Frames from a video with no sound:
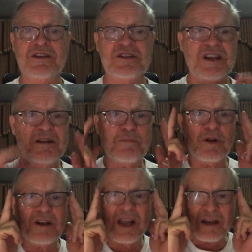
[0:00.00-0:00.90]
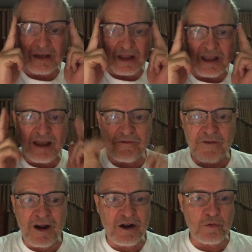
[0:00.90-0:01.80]
She'd protected that
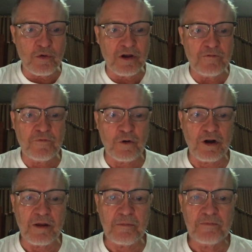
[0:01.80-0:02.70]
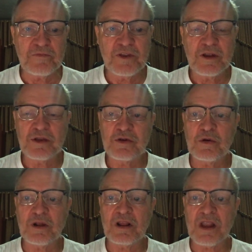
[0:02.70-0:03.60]
firewood for him
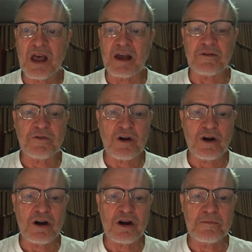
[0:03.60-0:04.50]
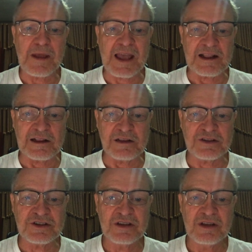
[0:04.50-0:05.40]
through a lot of hard
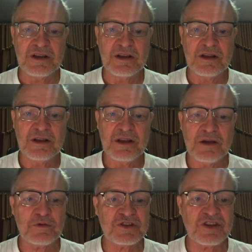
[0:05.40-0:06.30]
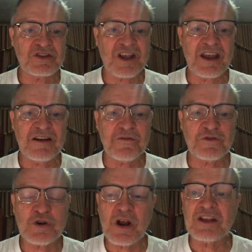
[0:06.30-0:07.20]
battles. It was a sign of
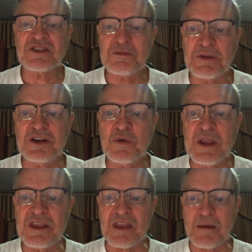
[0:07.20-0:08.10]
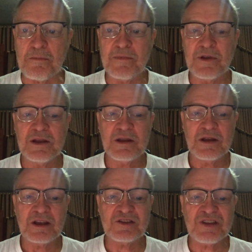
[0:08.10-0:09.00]
trust between them,
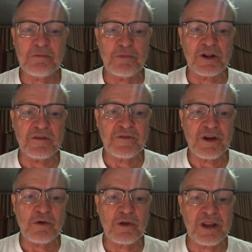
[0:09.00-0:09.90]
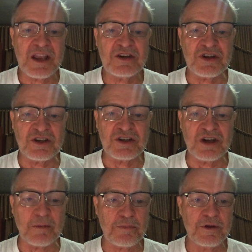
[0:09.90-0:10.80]
a symbol of their relationship.